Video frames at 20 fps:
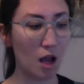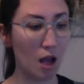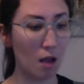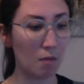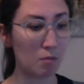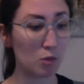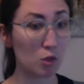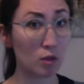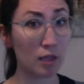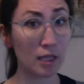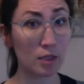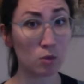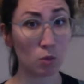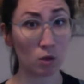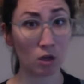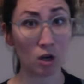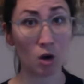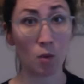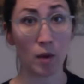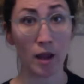So let's
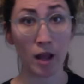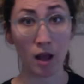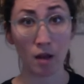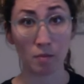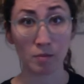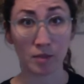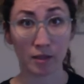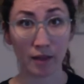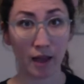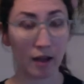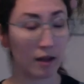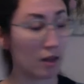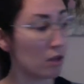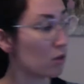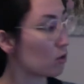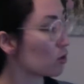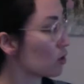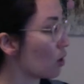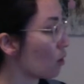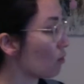work our way up to that.
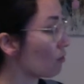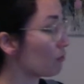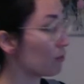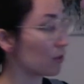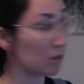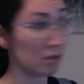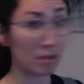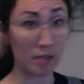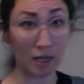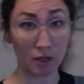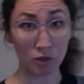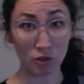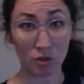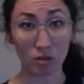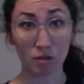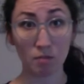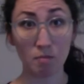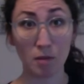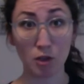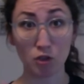So first
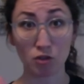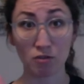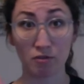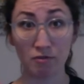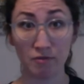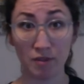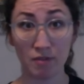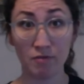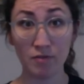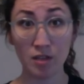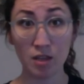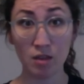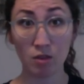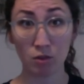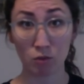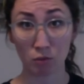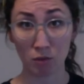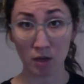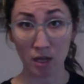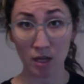section, measure
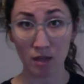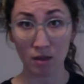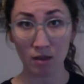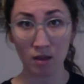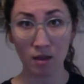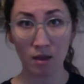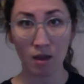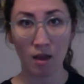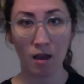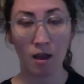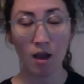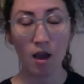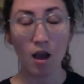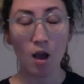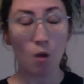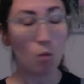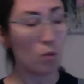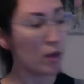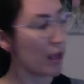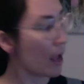53.
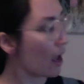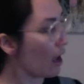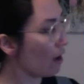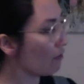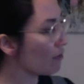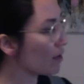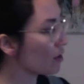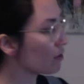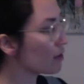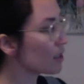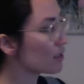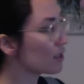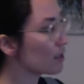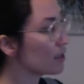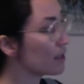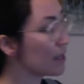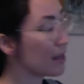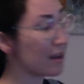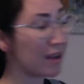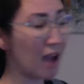We have here, this
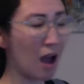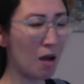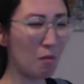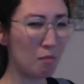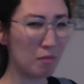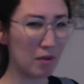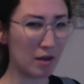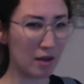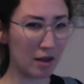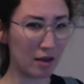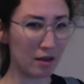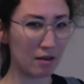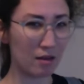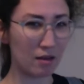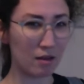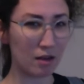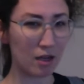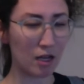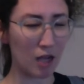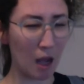is the
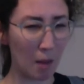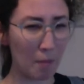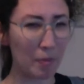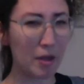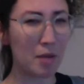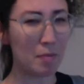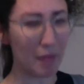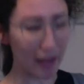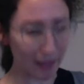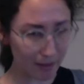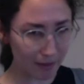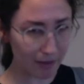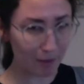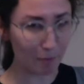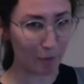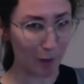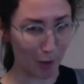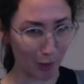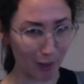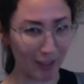accompaniment
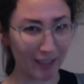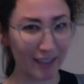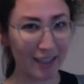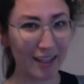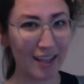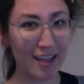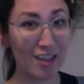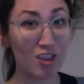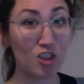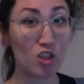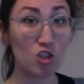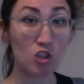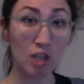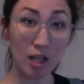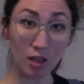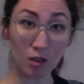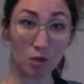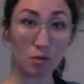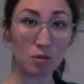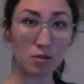part. The
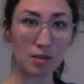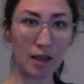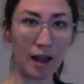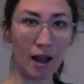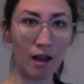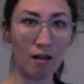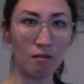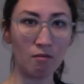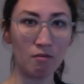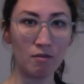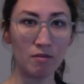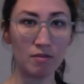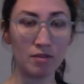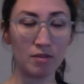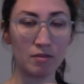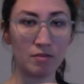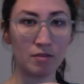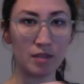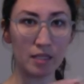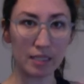cellos have
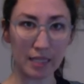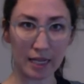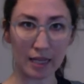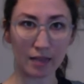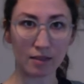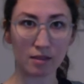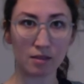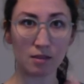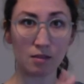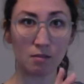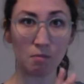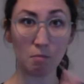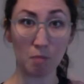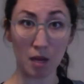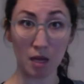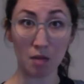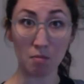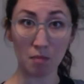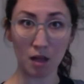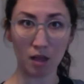the dance
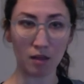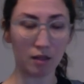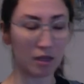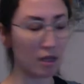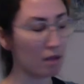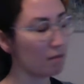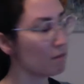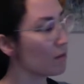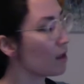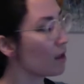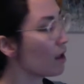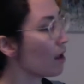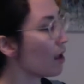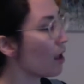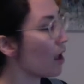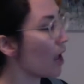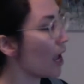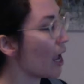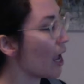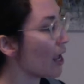main melody,
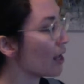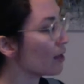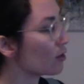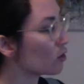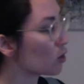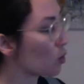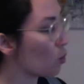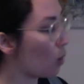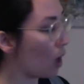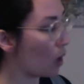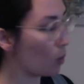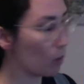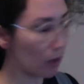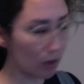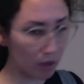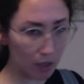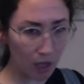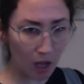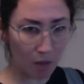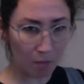and so while
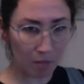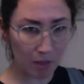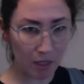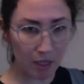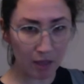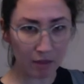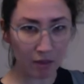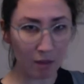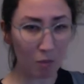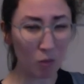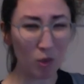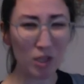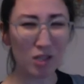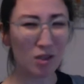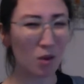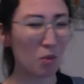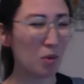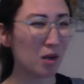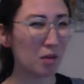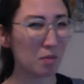we're accompanying them, we
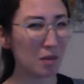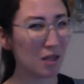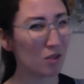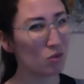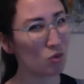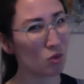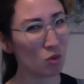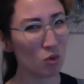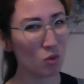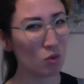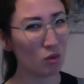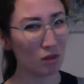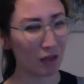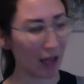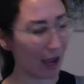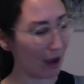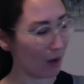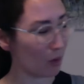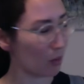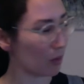don't want to be too
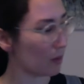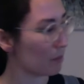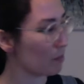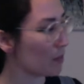loud.